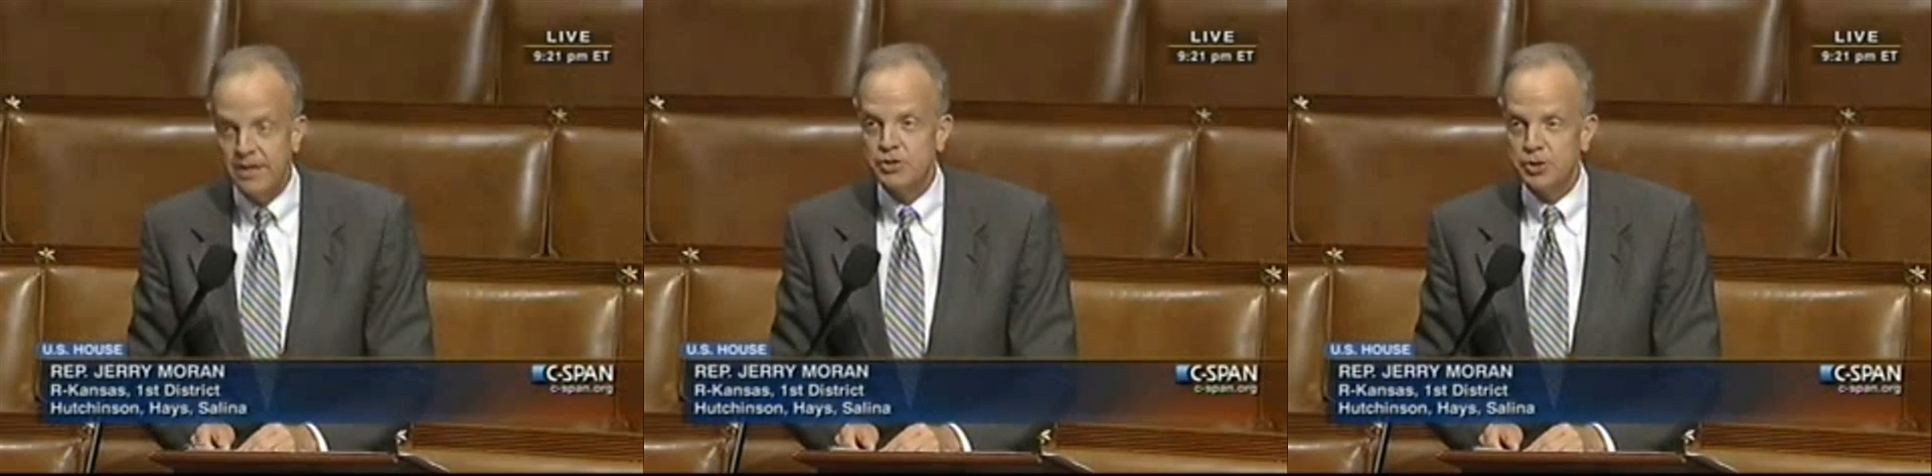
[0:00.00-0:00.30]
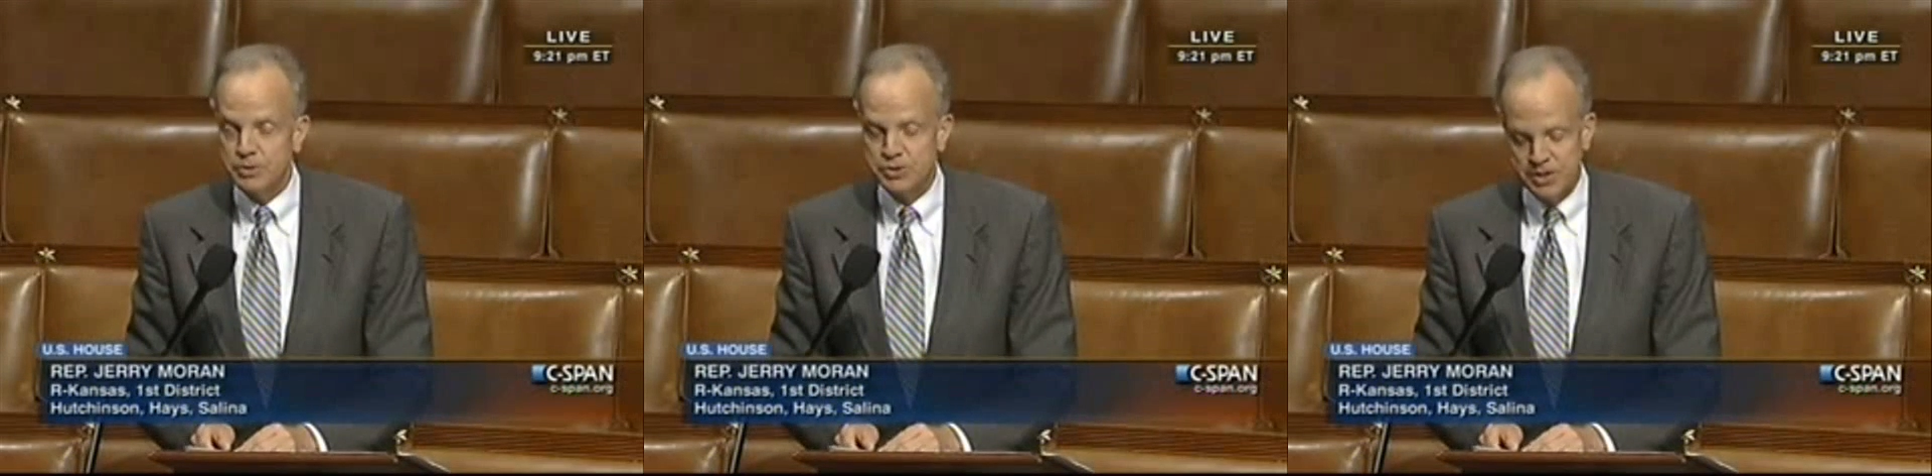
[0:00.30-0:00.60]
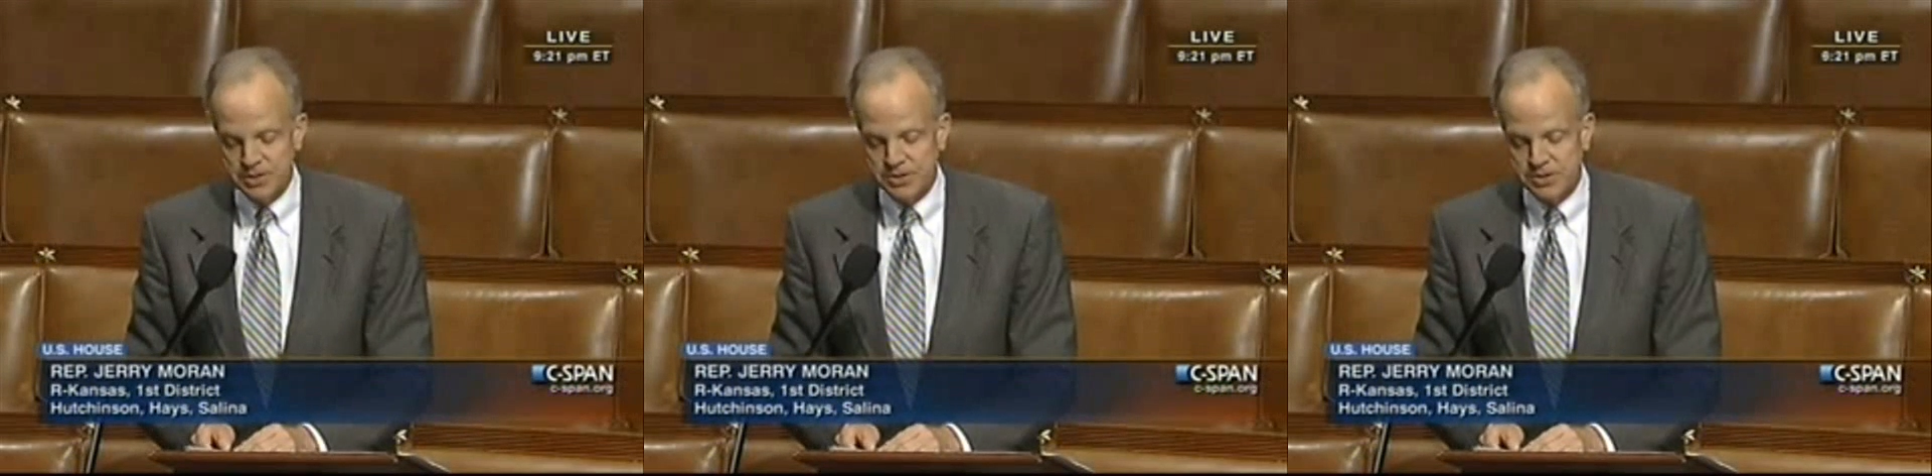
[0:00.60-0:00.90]
She was
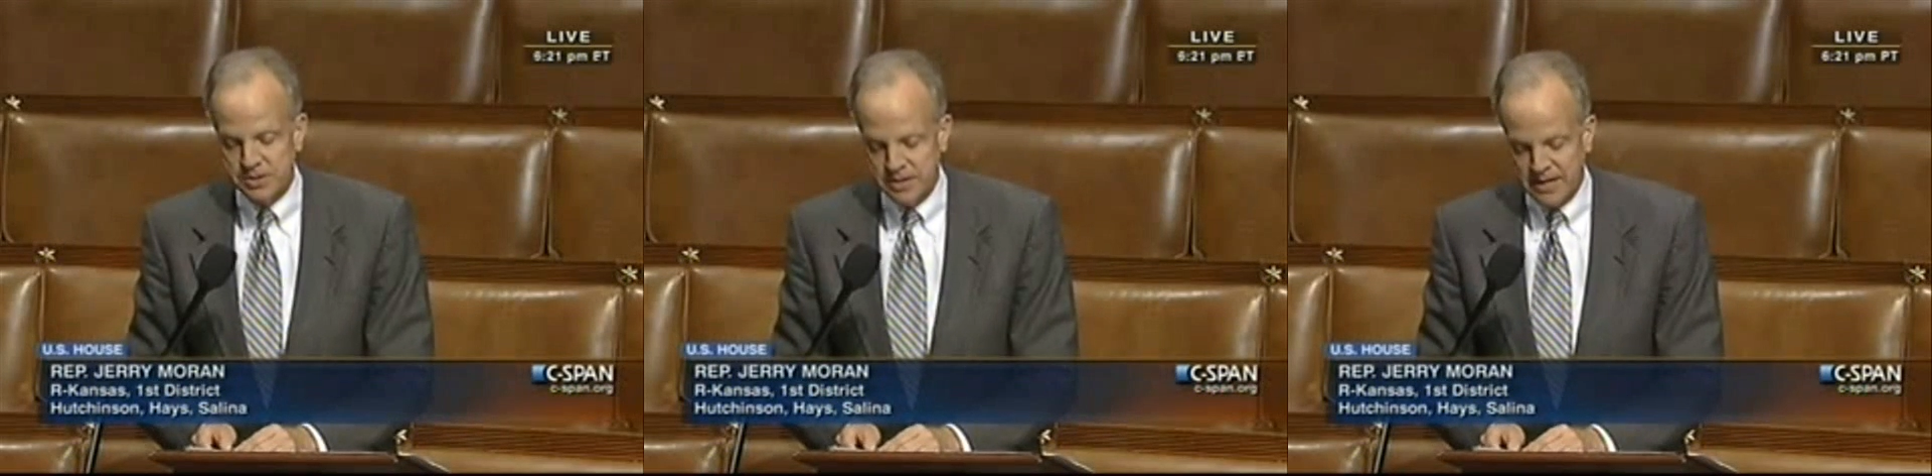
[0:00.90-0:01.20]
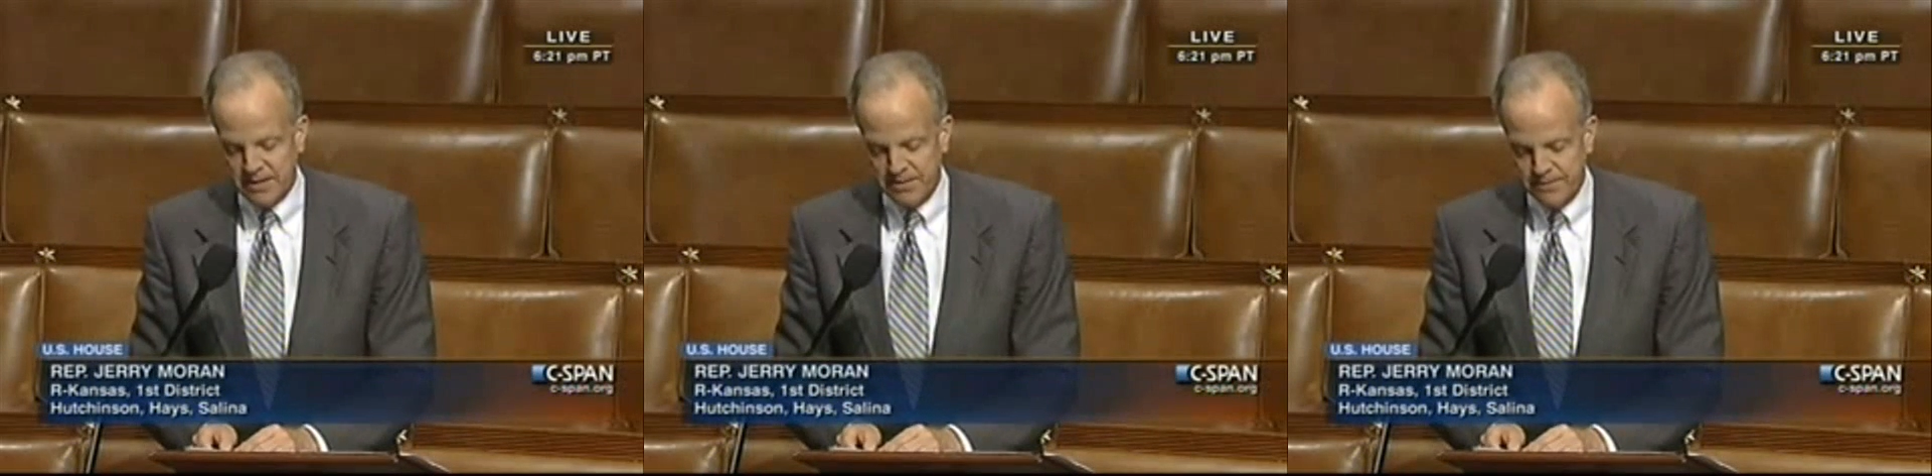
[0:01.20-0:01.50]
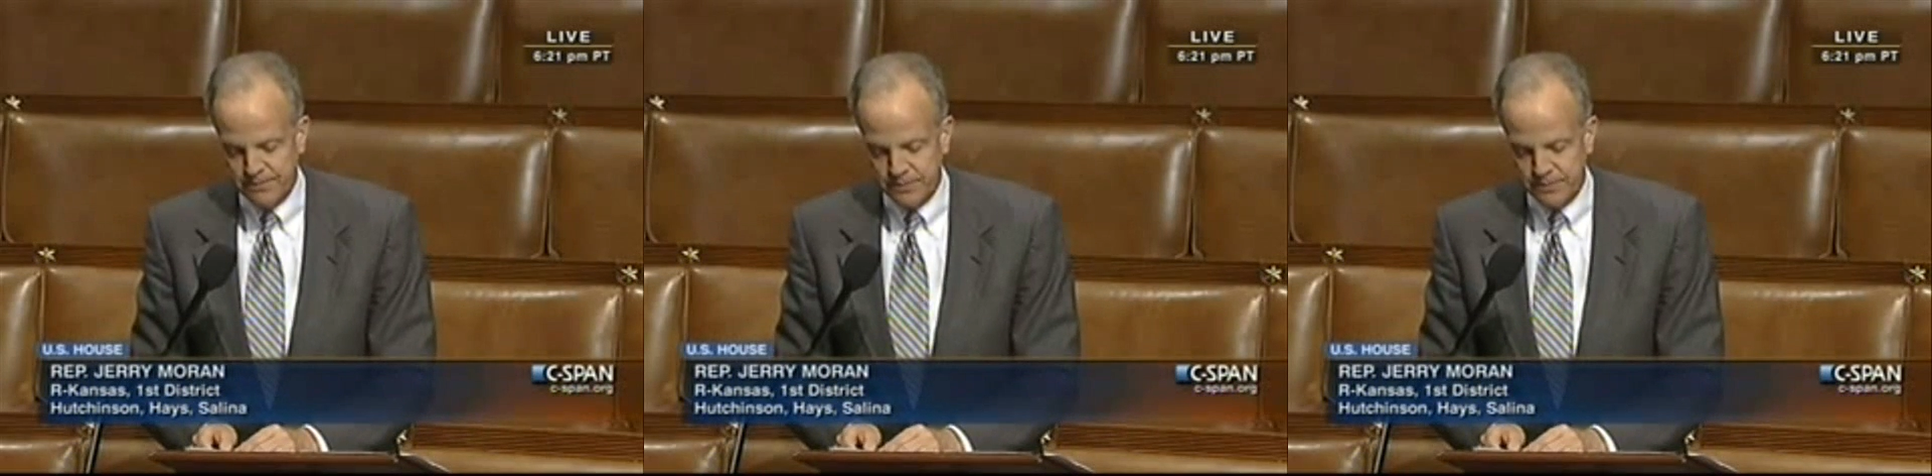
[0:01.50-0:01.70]
sentenced to death.